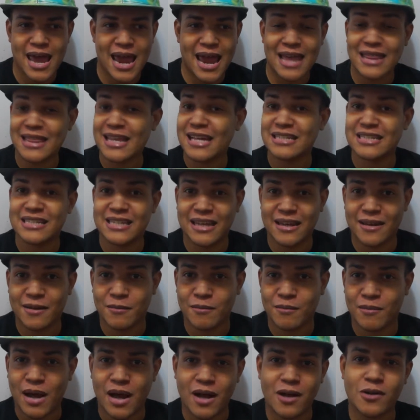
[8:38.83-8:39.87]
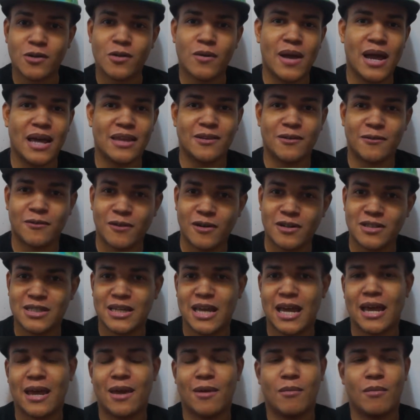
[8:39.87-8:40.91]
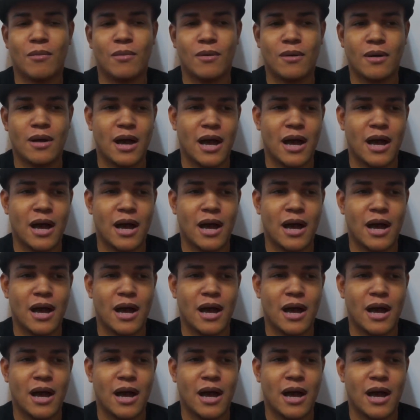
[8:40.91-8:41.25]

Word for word: and that's it. My uncle had the first game.